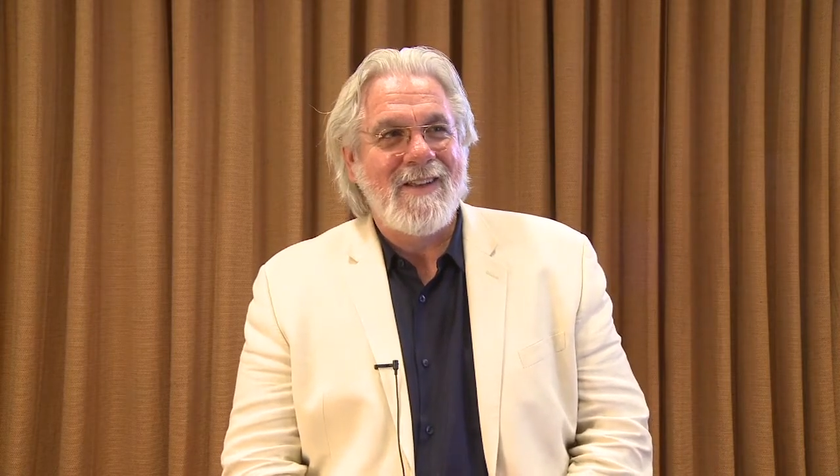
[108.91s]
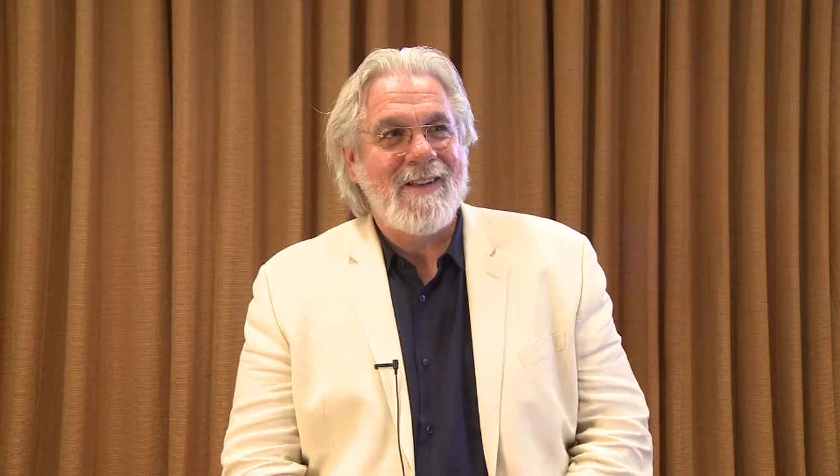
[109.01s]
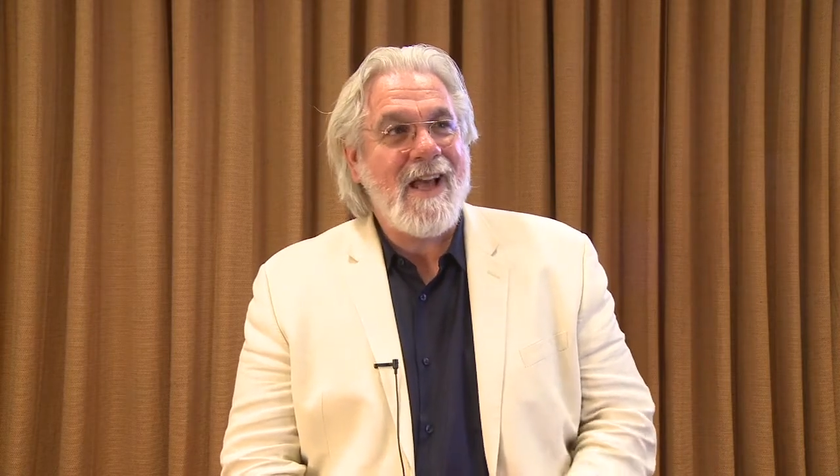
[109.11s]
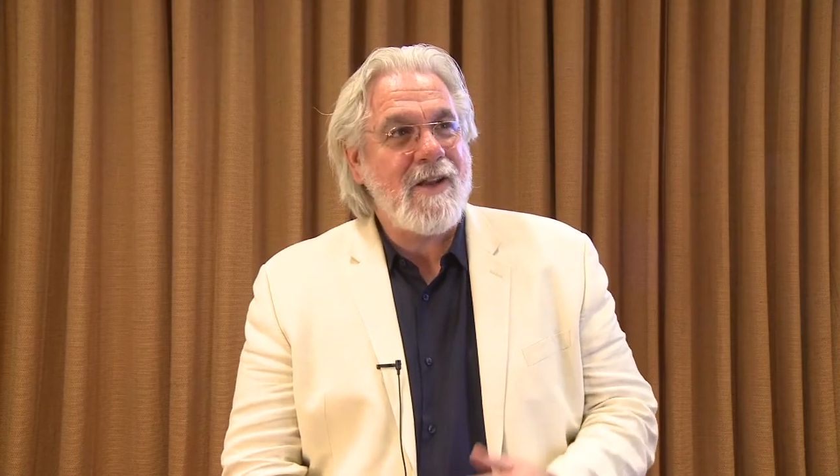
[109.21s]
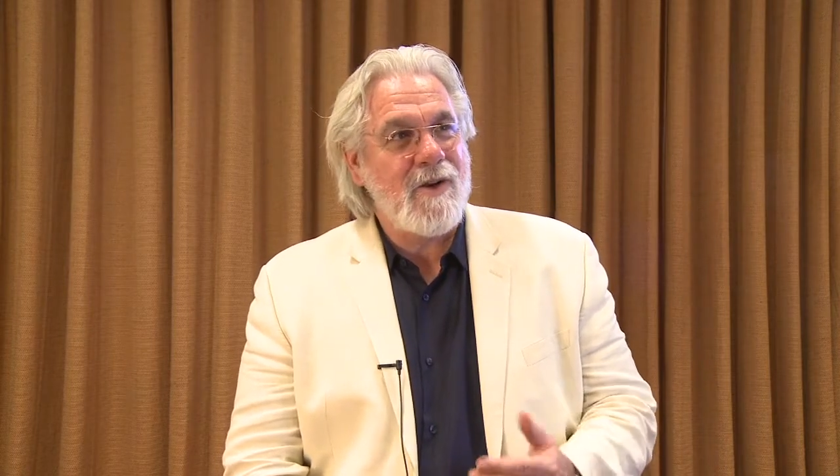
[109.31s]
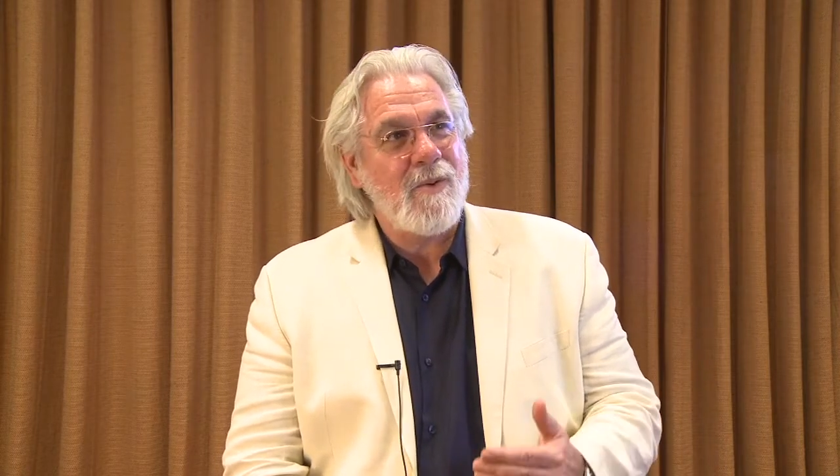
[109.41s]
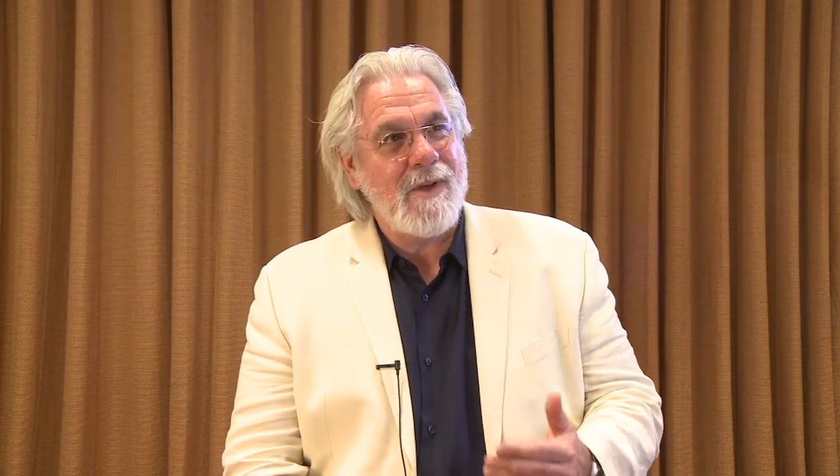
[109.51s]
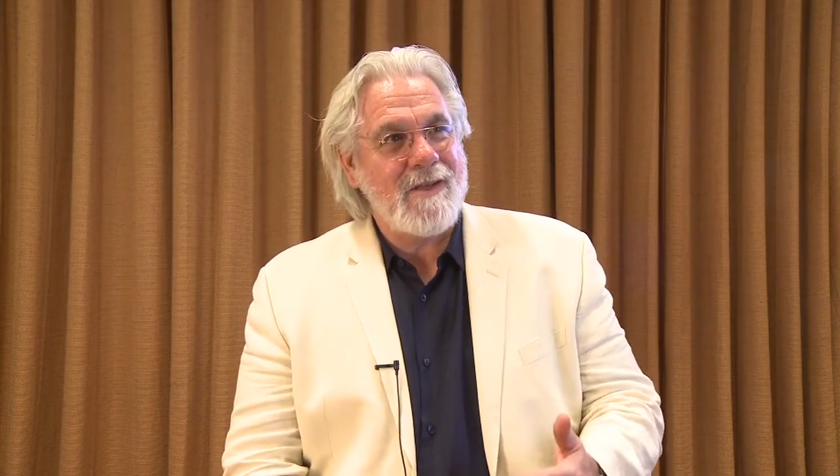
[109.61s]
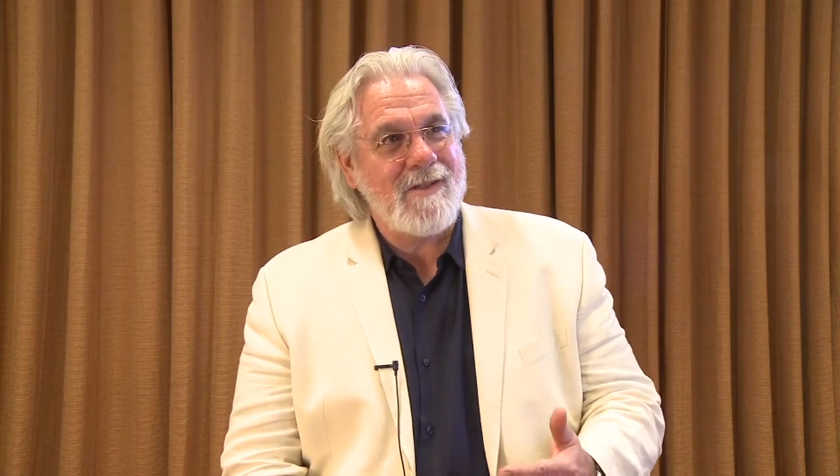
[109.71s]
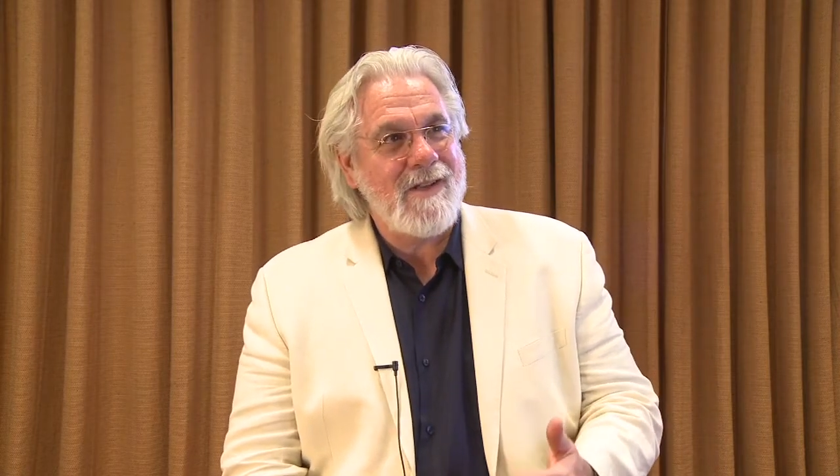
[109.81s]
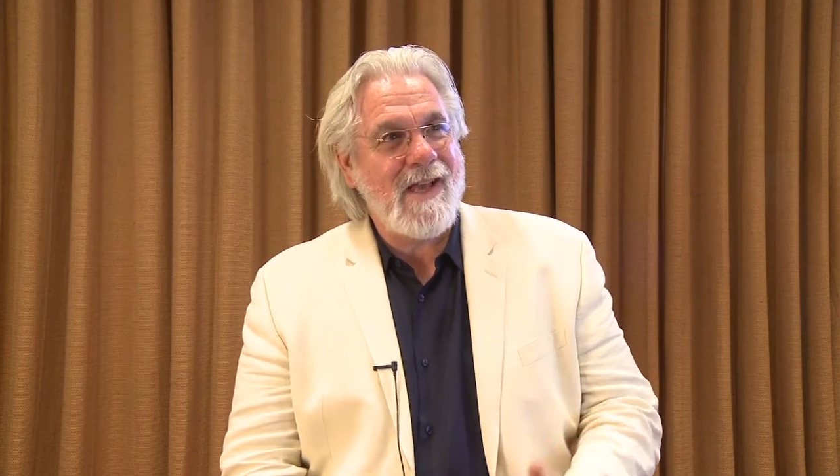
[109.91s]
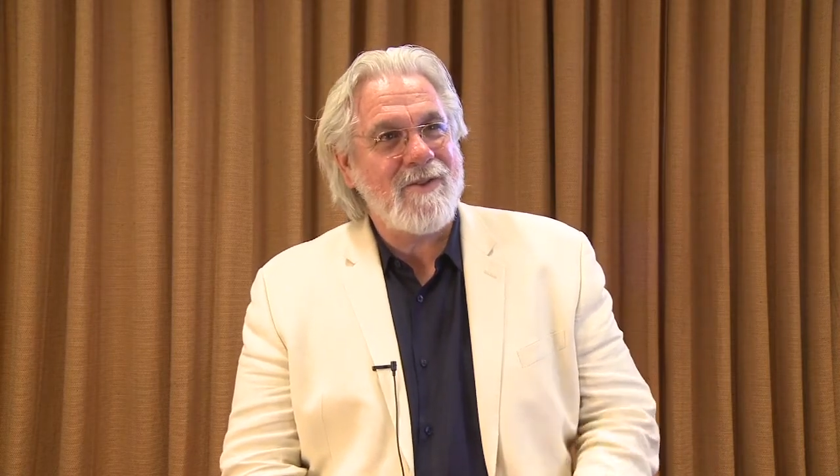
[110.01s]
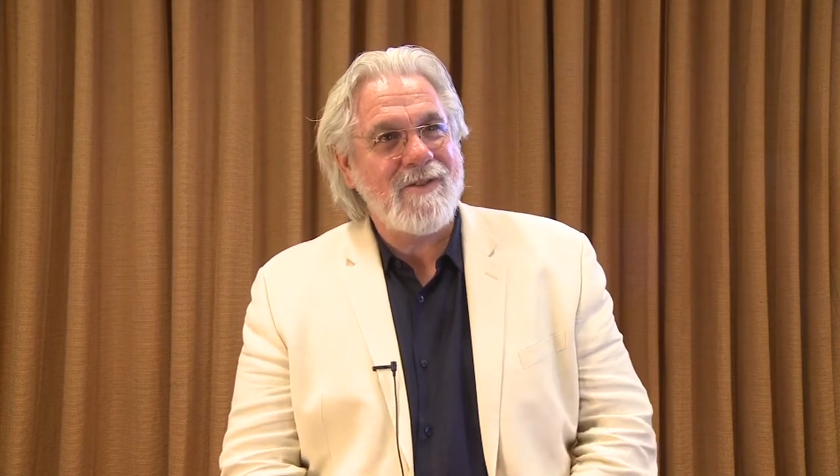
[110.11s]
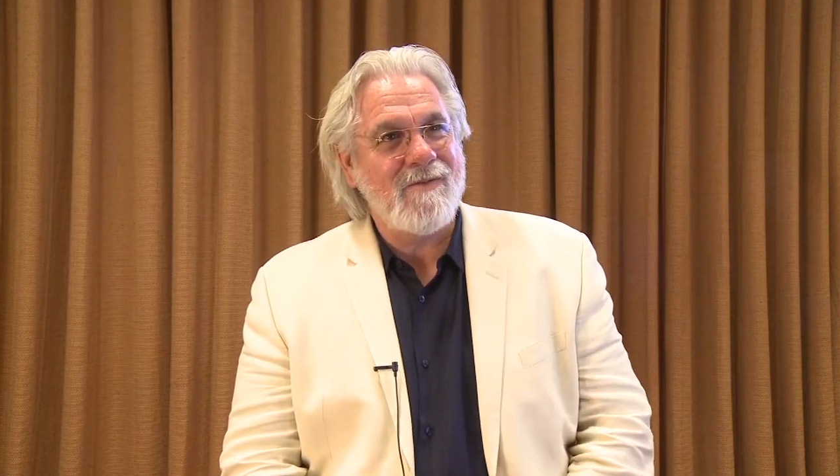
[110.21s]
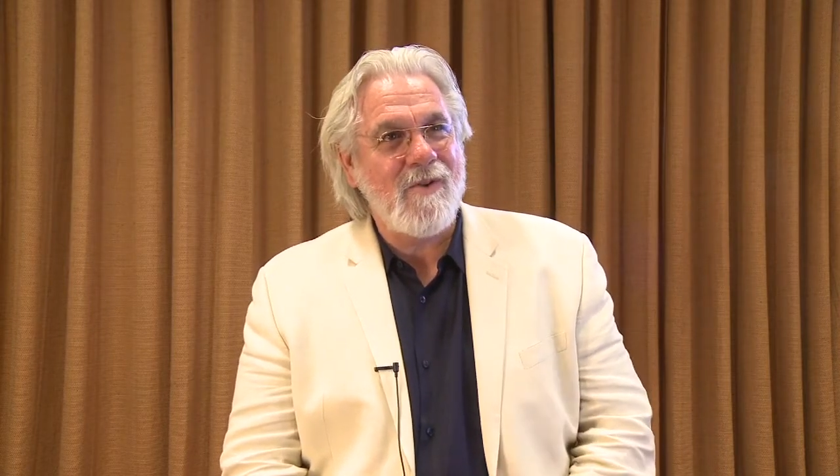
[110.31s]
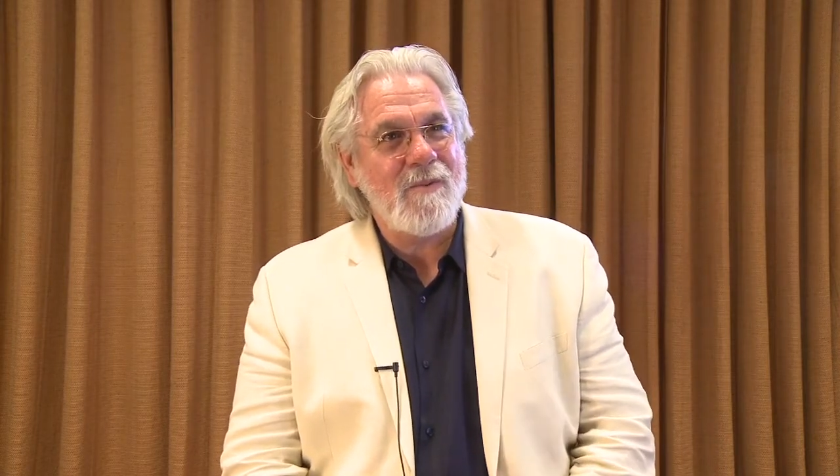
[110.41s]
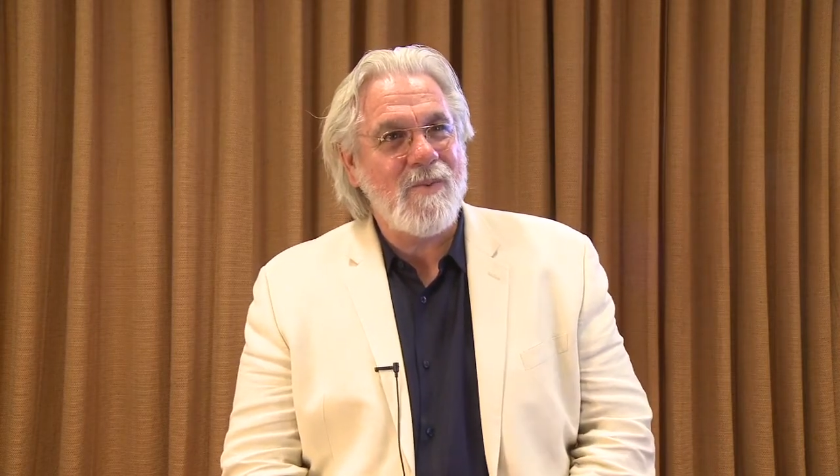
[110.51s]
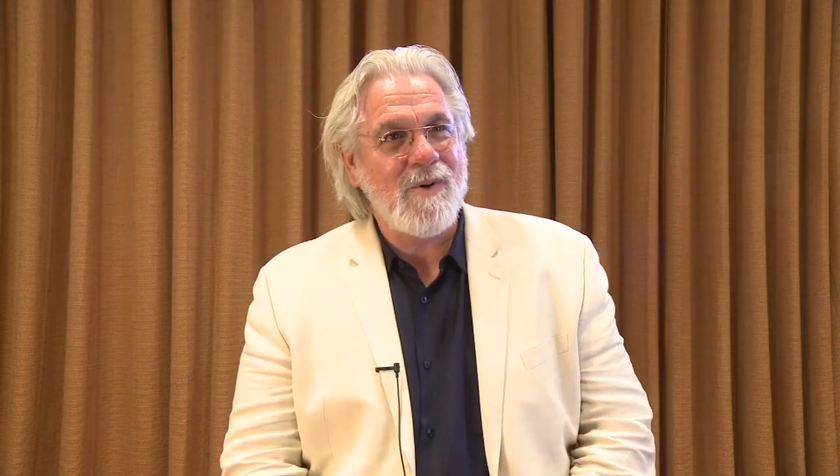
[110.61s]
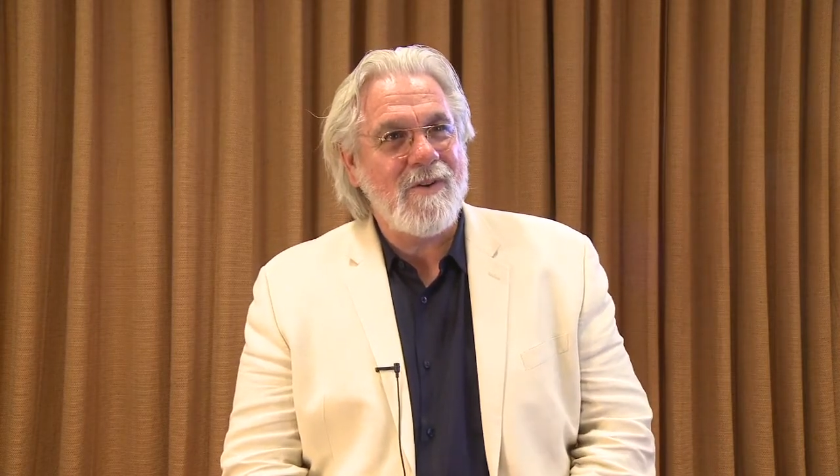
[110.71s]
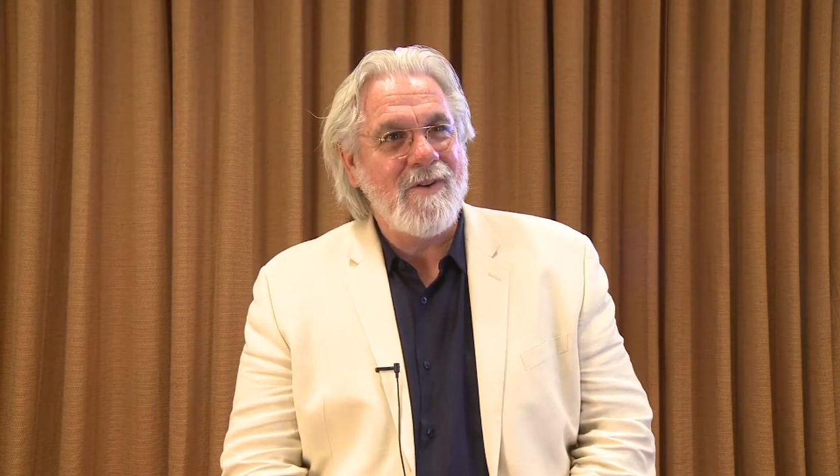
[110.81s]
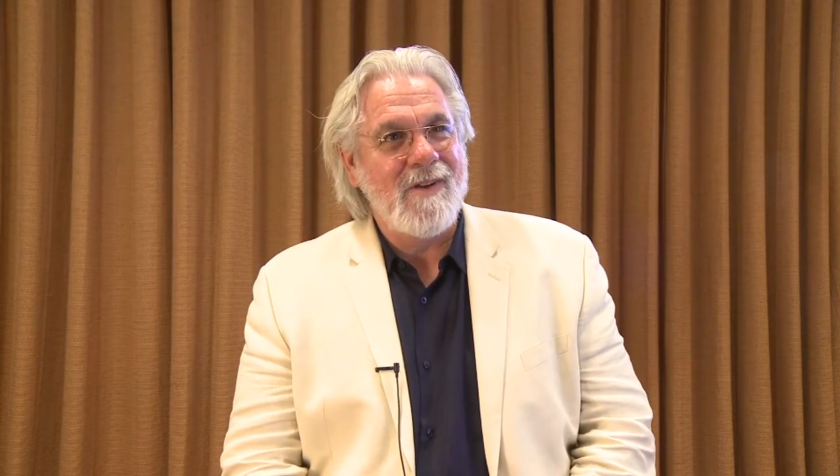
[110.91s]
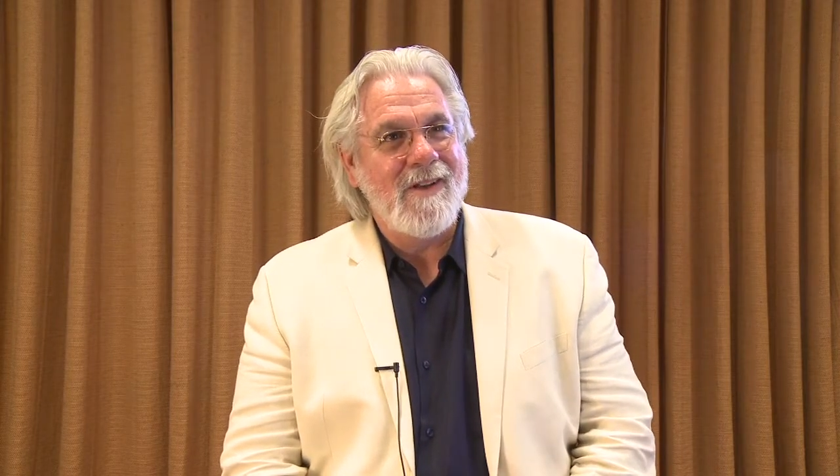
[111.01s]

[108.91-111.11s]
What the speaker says: Not knowing is actually far more